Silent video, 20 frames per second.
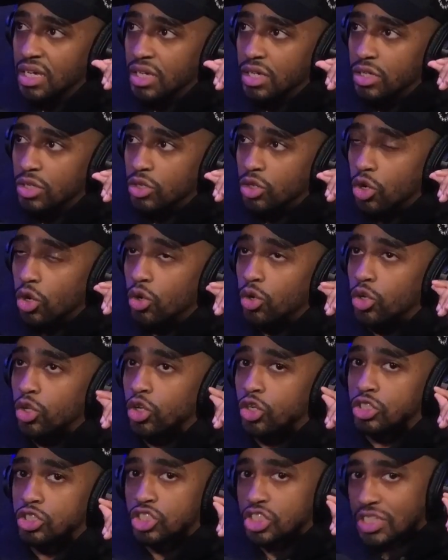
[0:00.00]

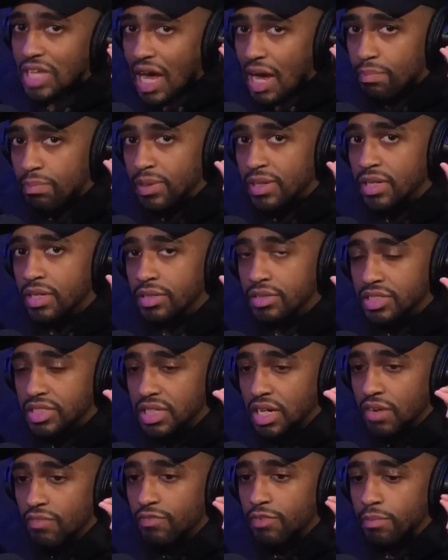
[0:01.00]
you're stopping
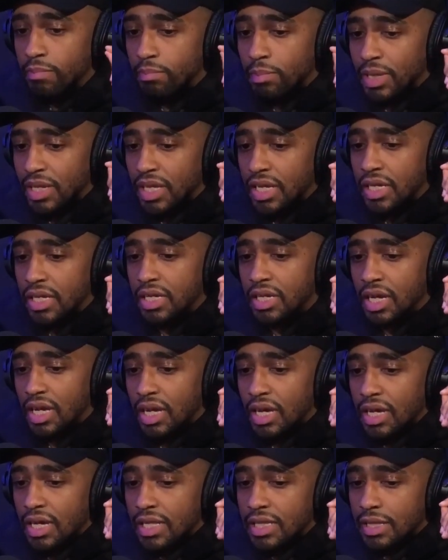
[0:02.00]
yourself from being
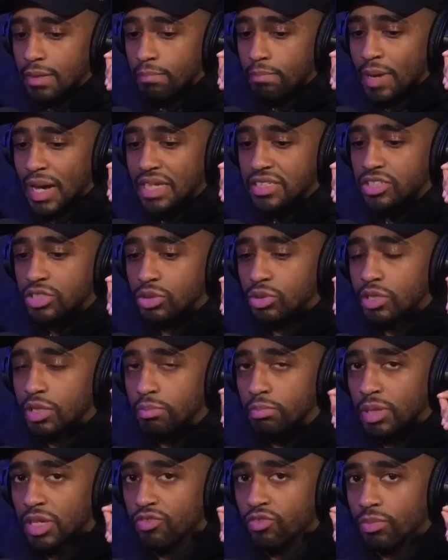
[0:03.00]
the best you
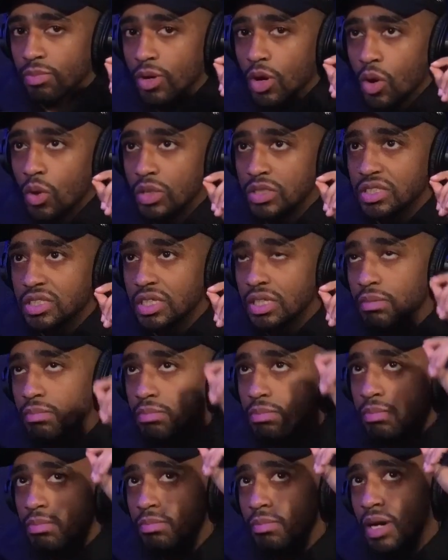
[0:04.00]
could be, from going to
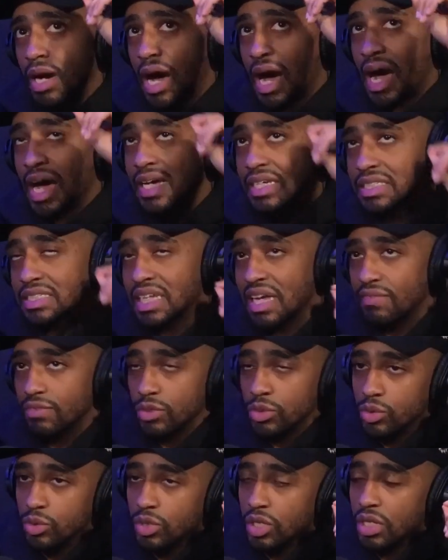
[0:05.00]
the highest
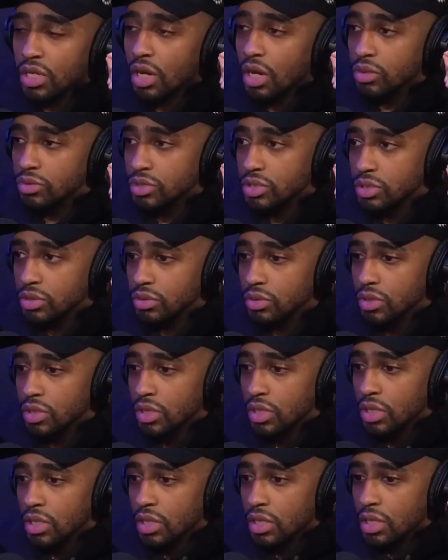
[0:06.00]
level you could go to.
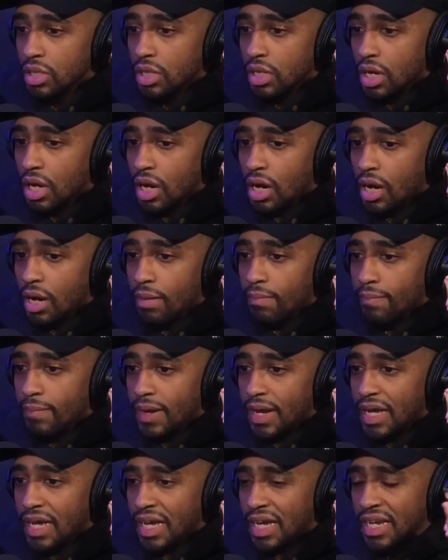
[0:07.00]
And
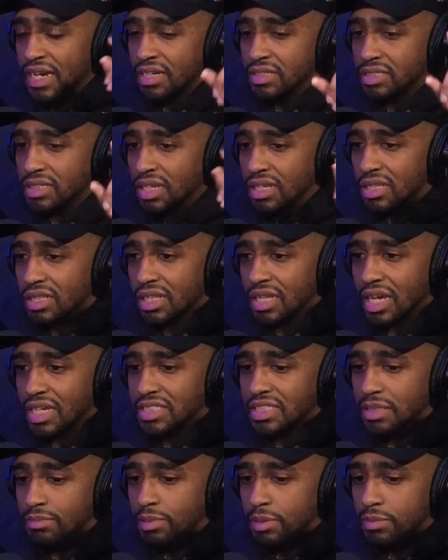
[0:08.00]
here's another thing I
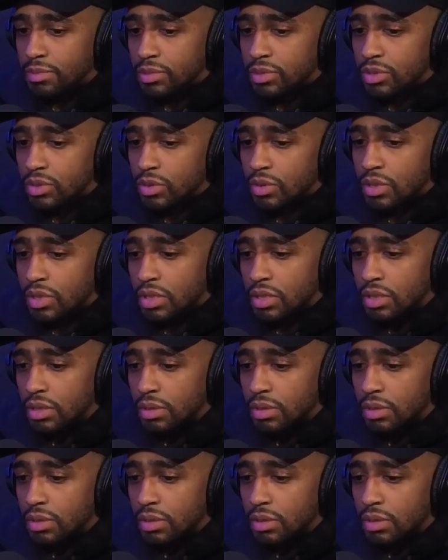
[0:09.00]
see people doing,